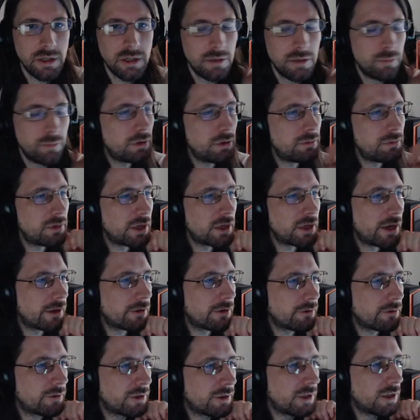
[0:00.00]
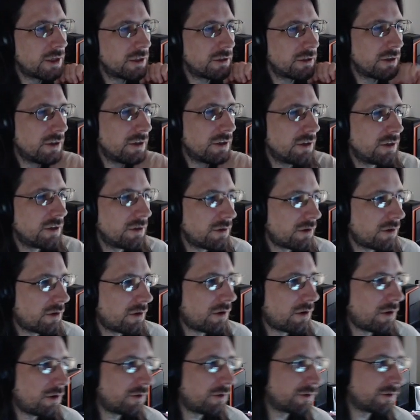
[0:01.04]
to put them together to get
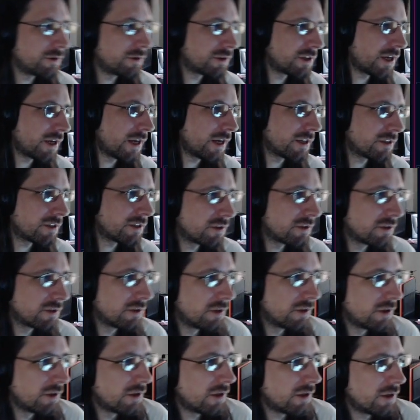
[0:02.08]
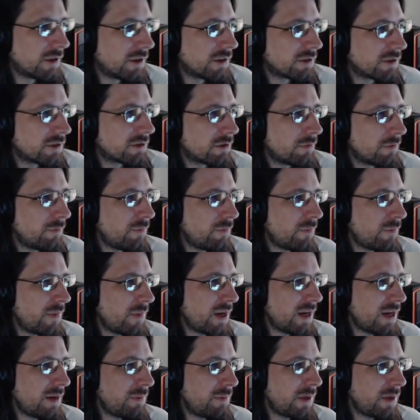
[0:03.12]
all the stats. Uh, so
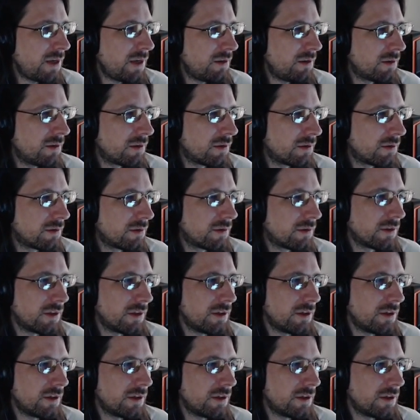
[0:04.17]
maybe, you